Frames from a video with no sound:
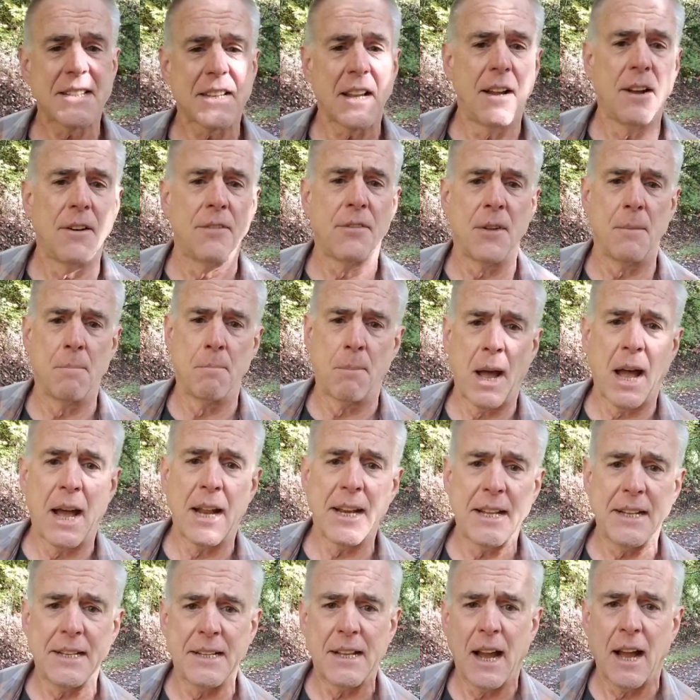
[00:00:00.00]
of
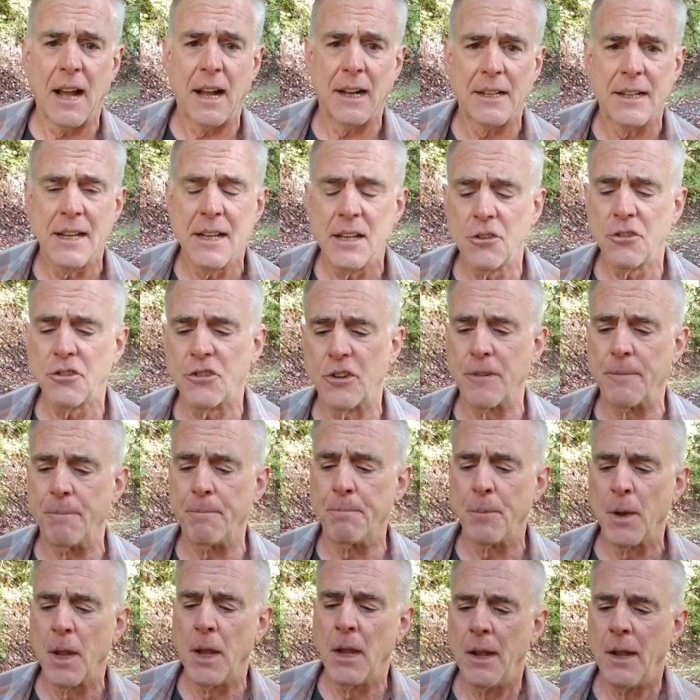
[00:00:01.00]
embodied cognition,